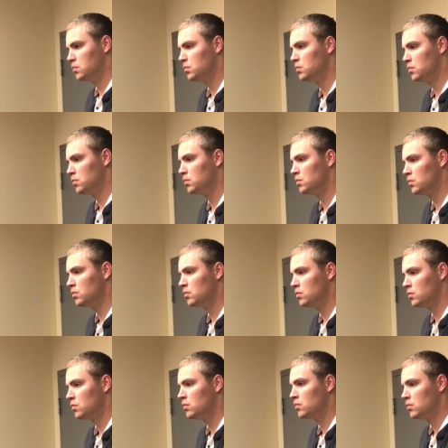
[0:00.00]
Looked like you took
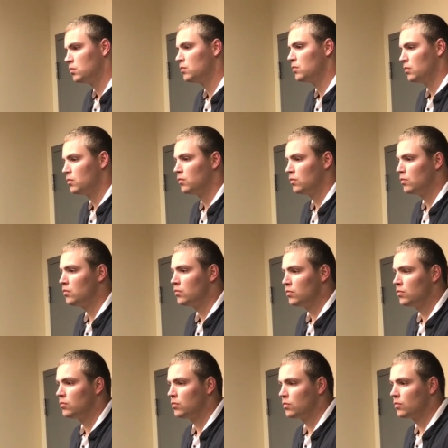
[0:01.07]
some pretty vicious hits out
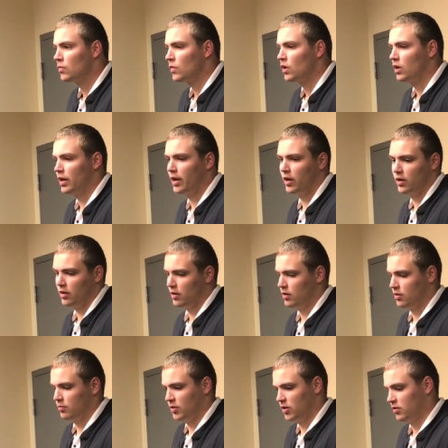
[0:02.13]
there. Yeah,
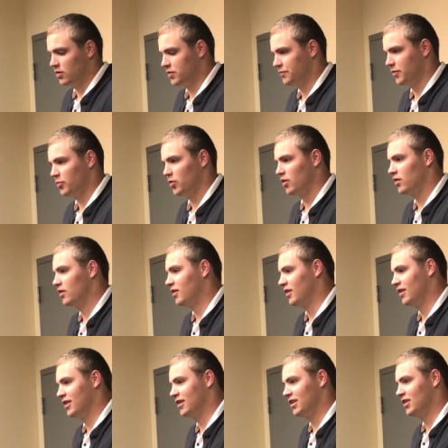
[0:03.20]
um, you know, it's football.
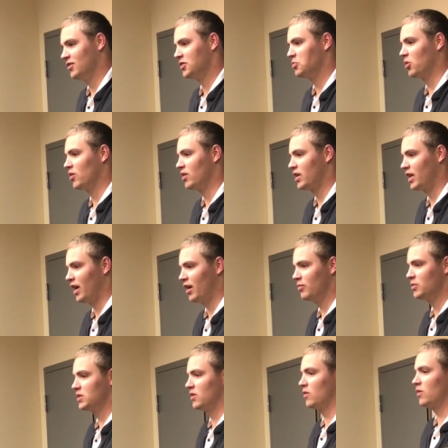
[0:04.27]
Uh, you know, it's part of the
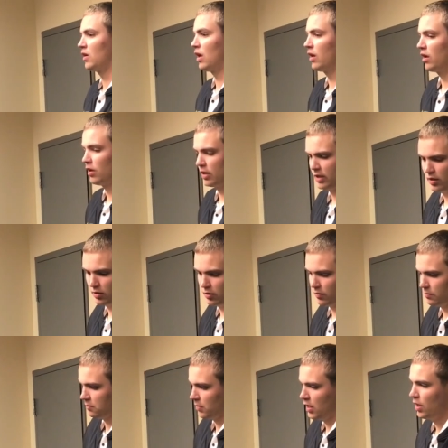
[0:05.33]
game. So, uh, you
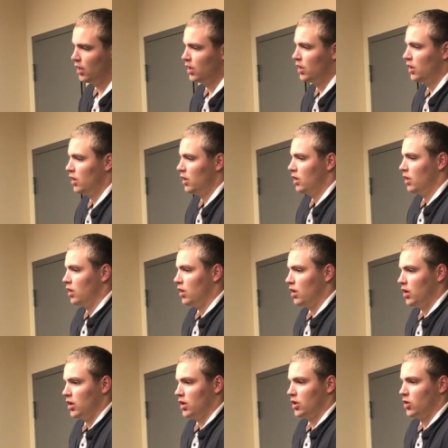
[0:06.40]
know,
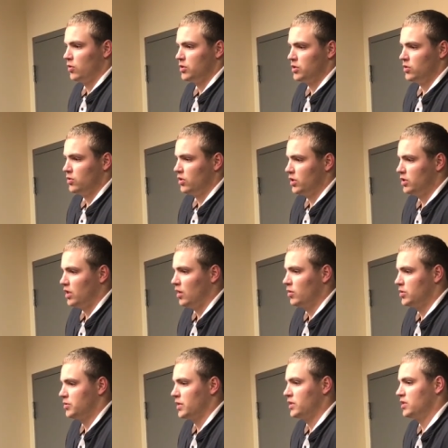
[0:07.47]
the coaches do a good job
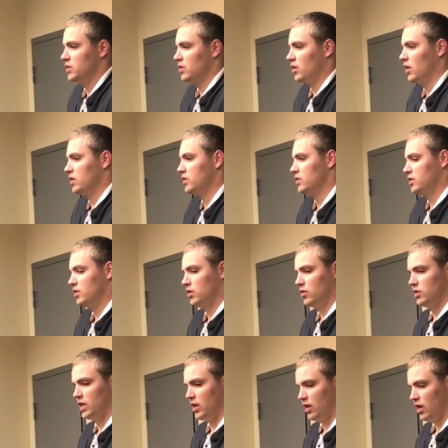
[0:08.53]
of stressing us, you
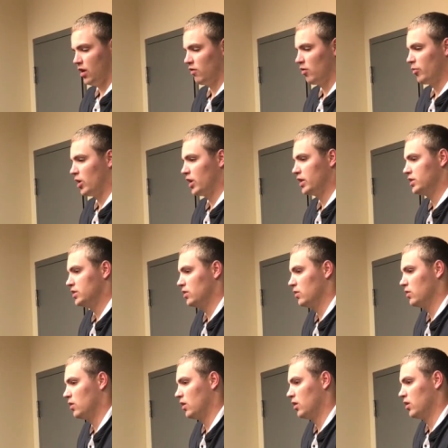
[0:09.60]
know, taking care of our bodies.
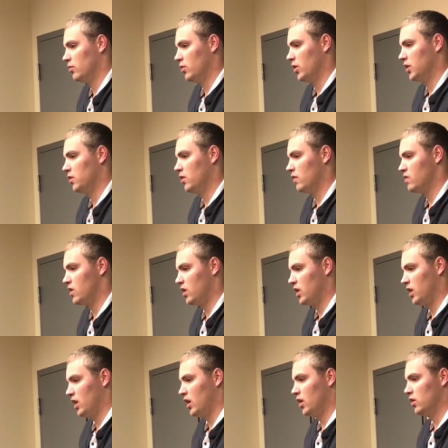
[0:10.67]
So, um, you know, I do
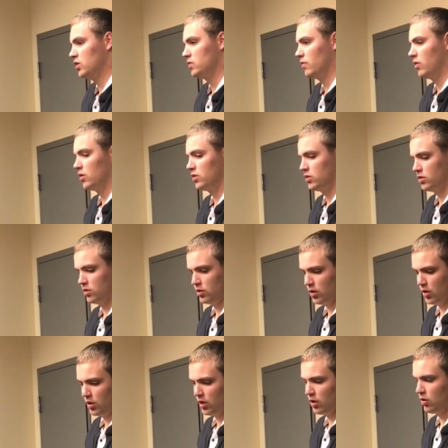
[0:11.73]
everything I can as far as,
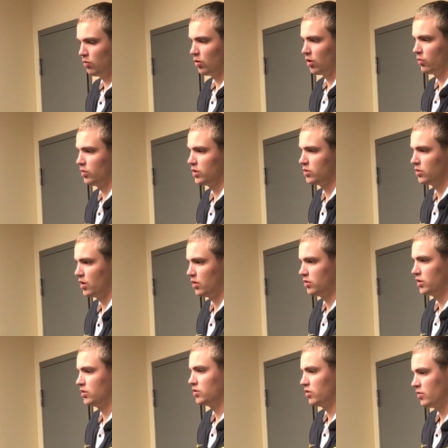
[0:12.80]
uh, you know, working with the
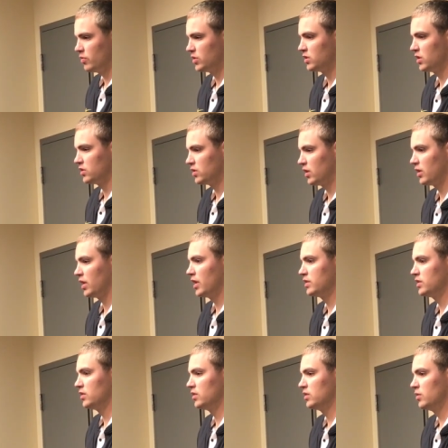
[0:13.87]
trainers, getting treatments, things like
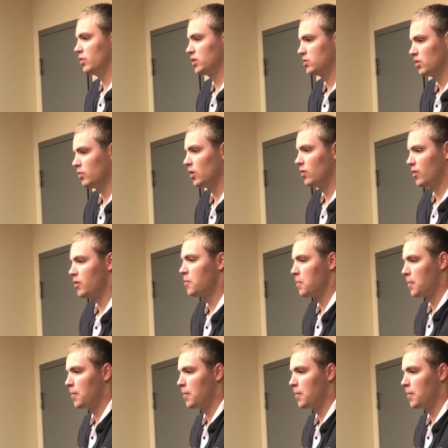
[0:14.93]
that to, to make sure I'm healthy.